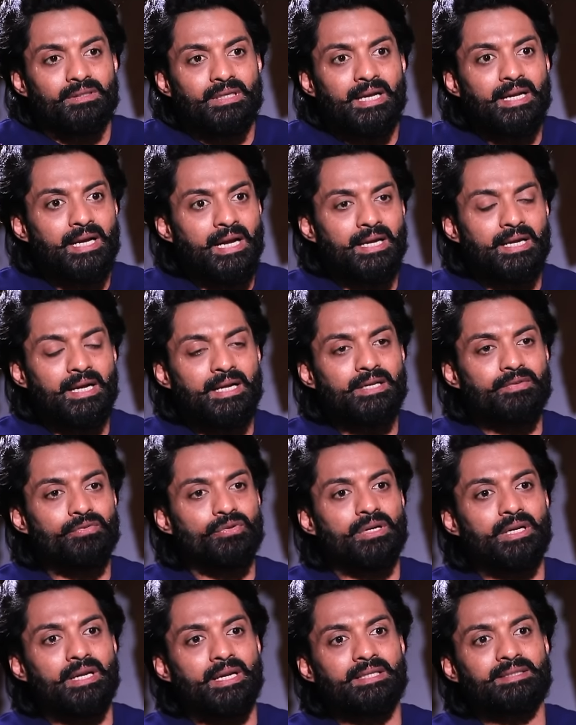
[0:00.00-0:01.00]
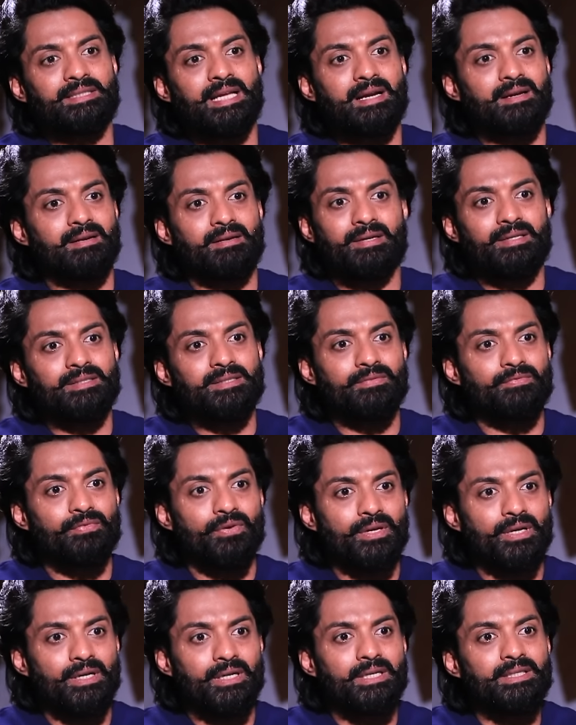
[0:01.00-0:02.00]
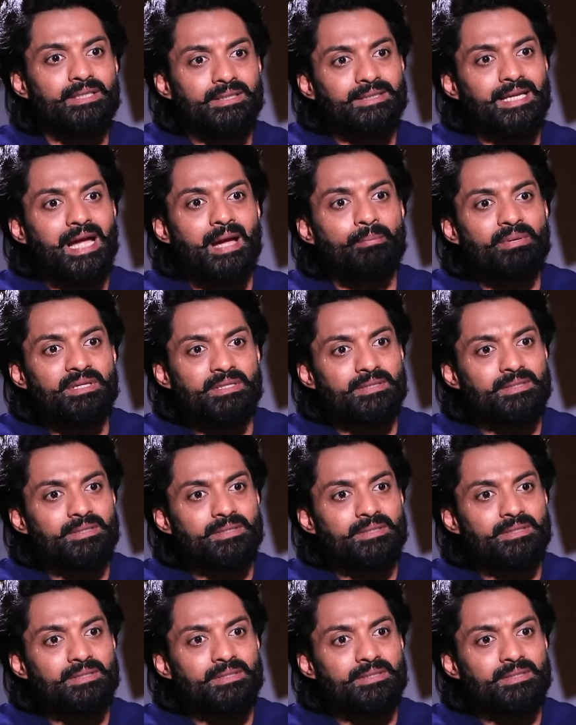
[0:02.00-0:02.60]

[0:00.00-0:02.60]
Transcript: I can't give you an exact reason for it just happens